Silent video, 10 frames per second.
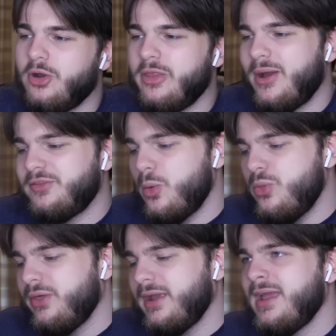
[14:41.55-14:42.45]
although I don't
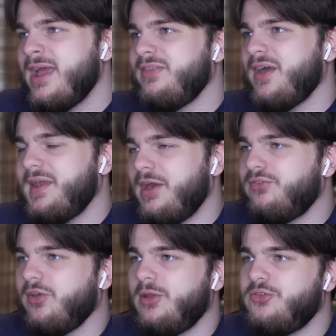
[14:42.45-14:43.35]
think that
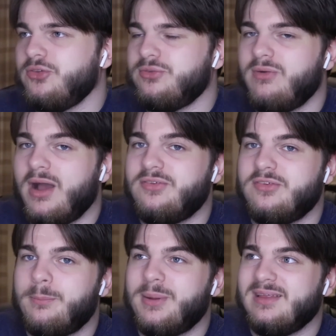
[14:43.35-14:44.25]
necessarily justifies his
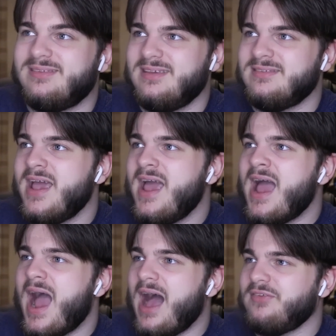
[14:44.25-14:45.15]
abilities
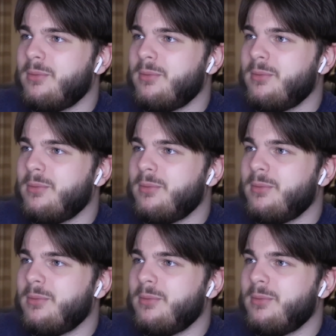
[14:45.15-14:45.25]
as a